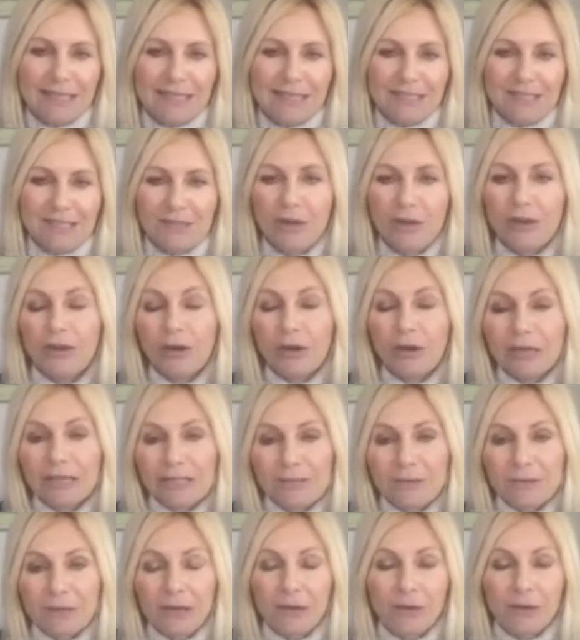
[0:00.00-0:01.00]
it's not only
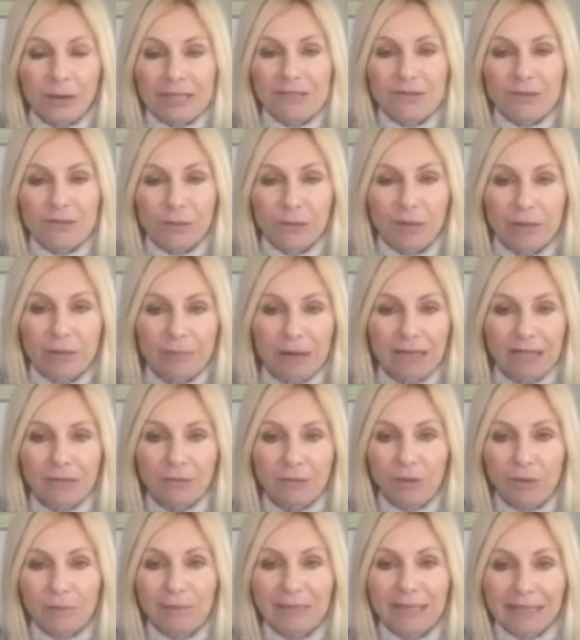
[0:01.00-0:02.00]
a great story about a
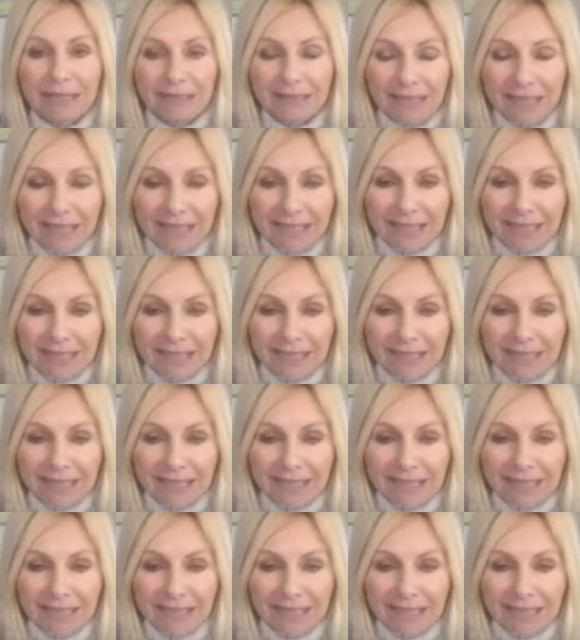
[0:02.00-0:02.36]
woman in